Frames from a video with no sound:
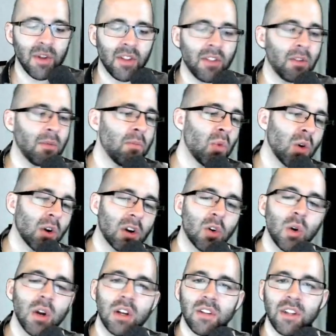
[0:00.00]
And the more
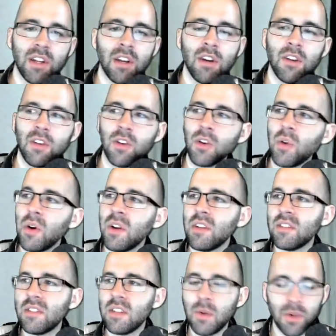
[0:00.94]
quickly you're going
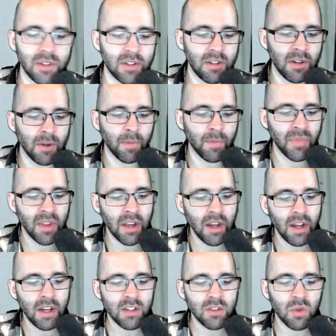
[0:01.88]
to see what to do.
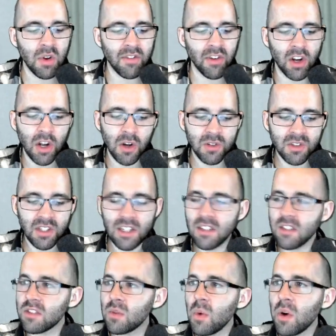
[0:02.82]
So we have a
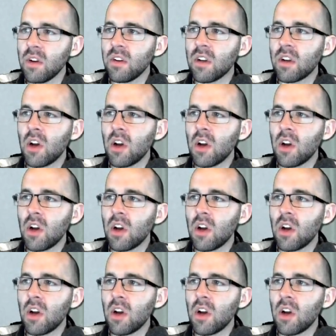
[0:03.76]
cosecant squared and a